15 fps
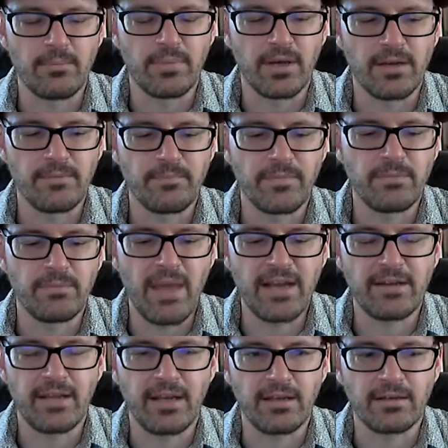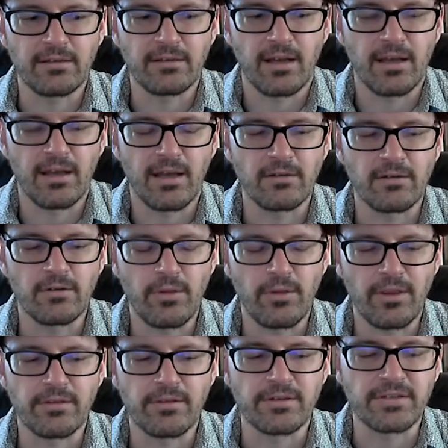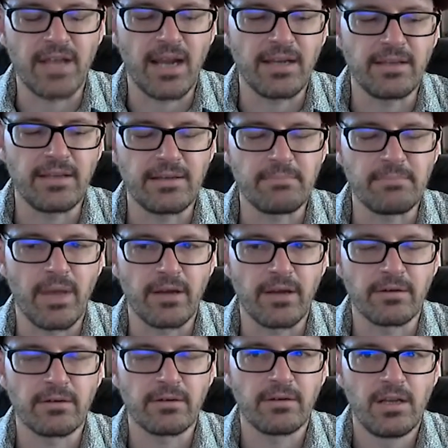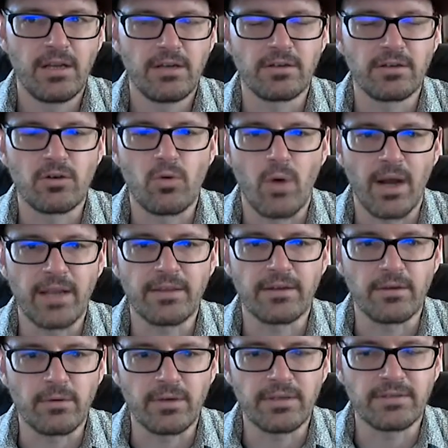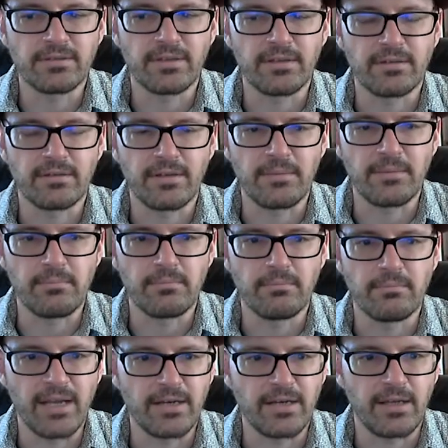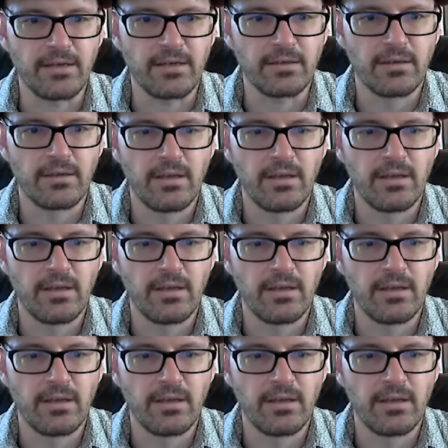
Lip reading: but meditating, I don't know that there's anything better to quiet the noise than meditating.